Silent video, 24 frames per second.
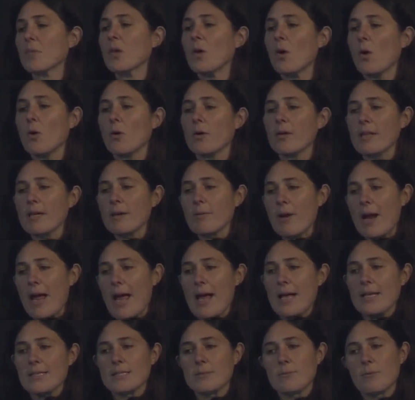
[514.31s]
Or they were
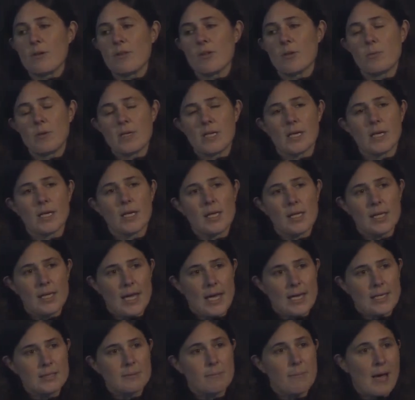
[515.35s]
asked whether we could
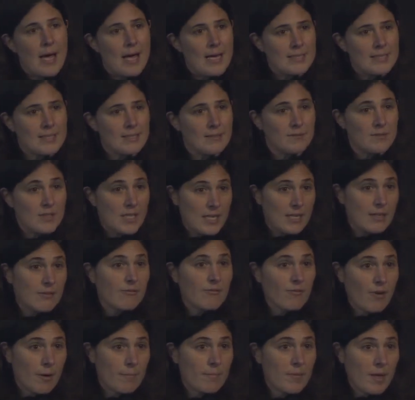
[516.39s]
collect passive data
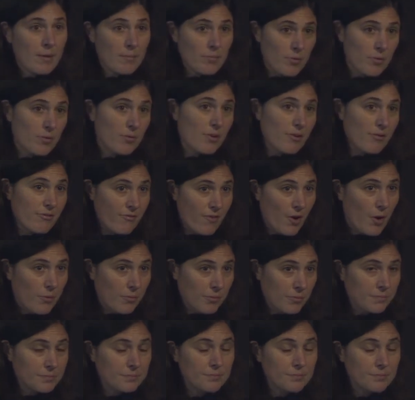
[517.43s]
from them through their phone.